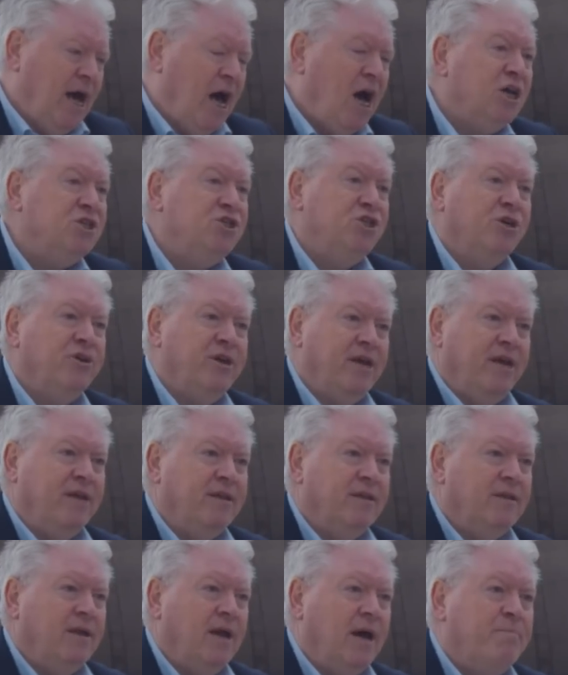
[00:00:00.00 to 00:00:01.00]
usher
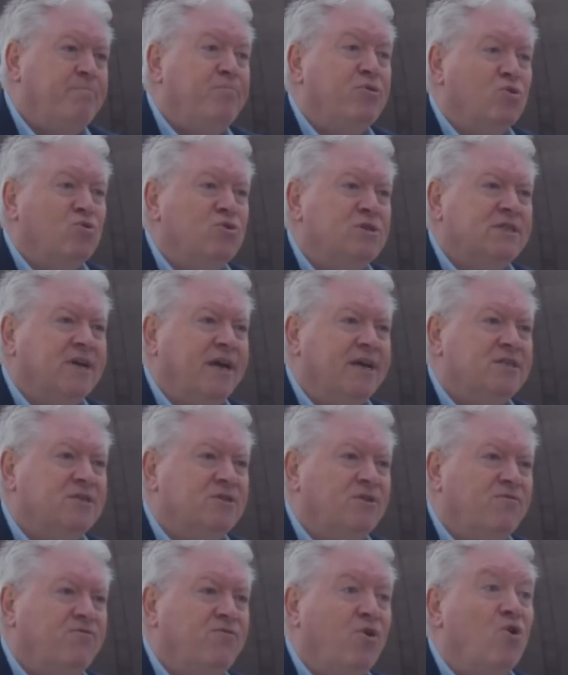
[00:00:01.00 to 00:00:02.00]
in a process
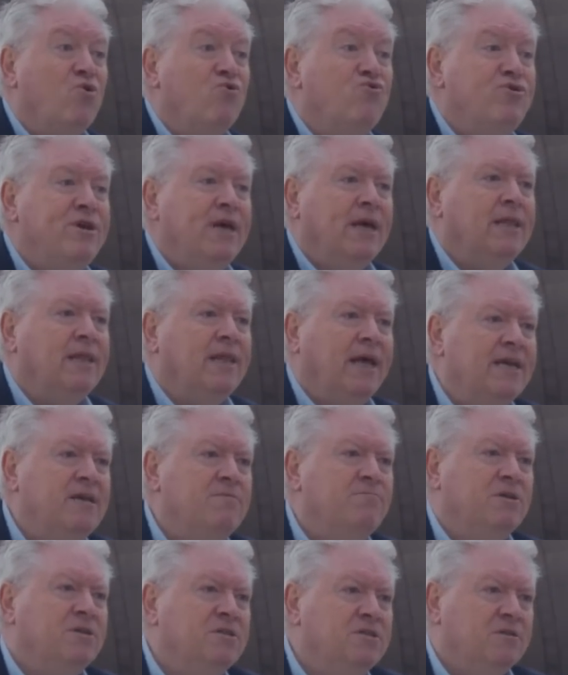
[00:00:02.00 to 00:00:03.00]
of
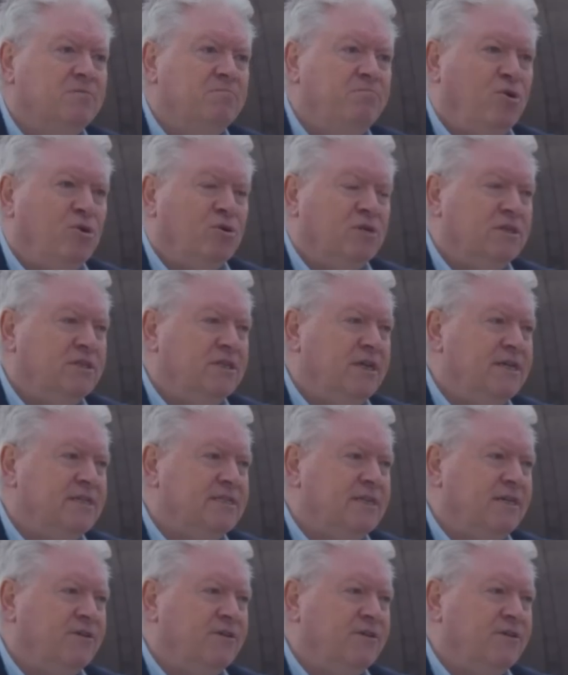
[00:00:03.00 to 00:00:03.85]
realignment in politics,